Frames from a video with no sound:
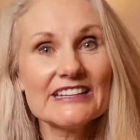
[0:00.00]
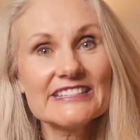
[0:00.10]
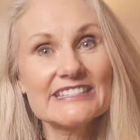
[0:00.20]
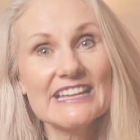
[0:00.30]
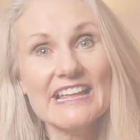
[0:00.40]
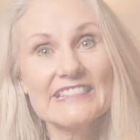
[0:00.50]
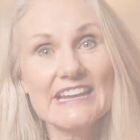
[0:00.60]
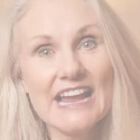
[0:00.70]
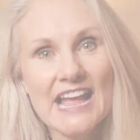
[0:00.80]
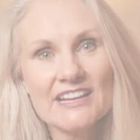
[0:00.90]
is said
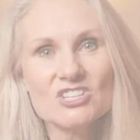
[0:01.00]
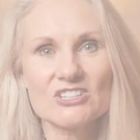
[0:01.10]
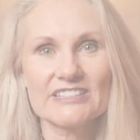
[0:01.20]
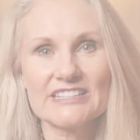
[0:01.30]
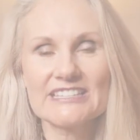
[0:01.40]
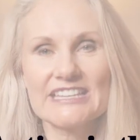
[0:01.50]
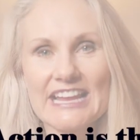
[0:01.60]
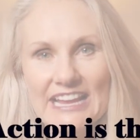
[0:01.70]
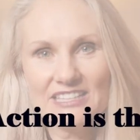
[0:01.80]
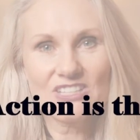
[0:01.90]
that action is the
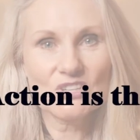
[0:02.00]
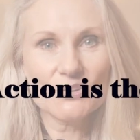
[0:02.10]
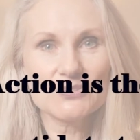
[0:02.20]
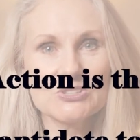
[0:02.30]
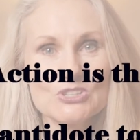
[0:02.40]
antidote